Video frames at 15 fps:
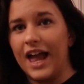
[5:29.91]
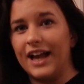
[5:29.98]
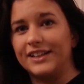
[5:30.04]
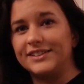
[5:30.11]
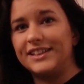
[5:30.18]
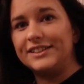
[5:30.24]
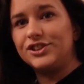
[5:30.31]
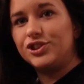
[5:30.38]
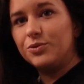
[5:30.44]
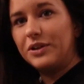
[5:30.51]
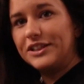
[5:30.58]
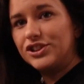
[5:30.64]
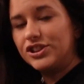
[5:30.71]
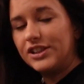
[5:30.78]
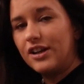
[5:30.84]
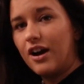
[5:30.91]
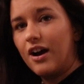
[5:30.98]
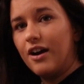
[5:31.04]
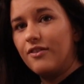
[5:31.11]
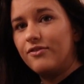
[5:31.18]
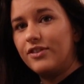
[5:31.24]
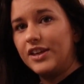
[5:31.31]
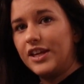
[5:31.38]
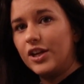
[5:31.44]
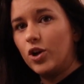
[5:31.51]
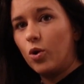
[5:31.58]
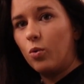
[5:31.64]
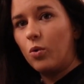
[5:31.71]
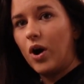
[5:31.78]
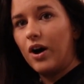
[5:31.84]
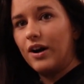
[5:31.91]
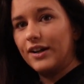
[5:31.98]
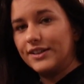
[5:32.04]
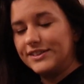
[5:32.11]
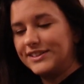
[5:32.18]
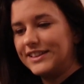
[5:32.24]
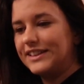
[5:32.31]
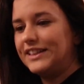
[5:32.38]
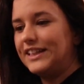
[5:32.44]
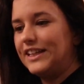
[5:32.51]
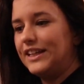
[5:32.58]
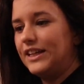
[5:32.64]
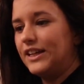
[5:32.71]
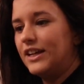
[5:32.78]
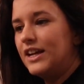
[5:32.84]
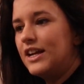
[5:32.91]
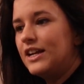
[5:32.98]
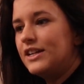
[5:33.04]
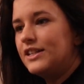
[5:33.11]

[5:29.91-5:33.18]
Accentuation of the quads, the